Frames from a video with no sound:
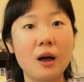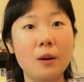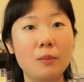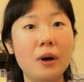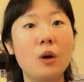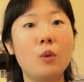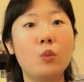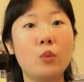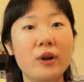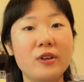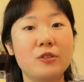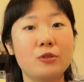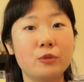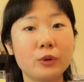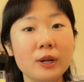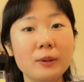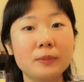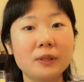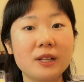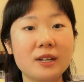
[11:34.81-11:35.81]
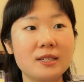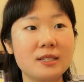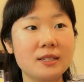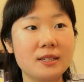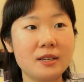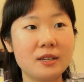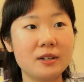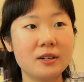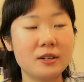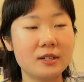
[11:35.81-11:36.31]
but with 3+
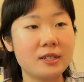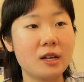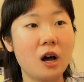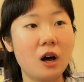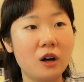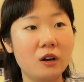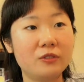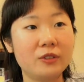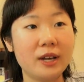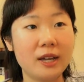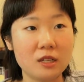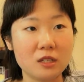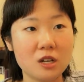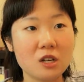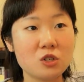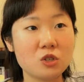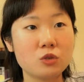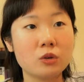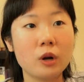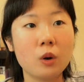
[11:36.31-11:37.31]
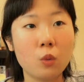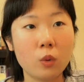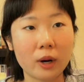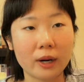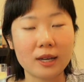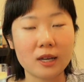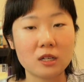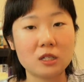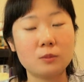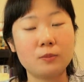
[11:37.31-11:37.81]
years of industrial
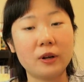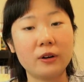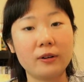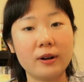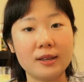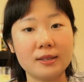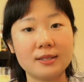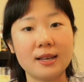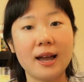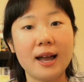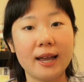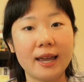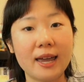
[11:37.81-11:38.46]
work experience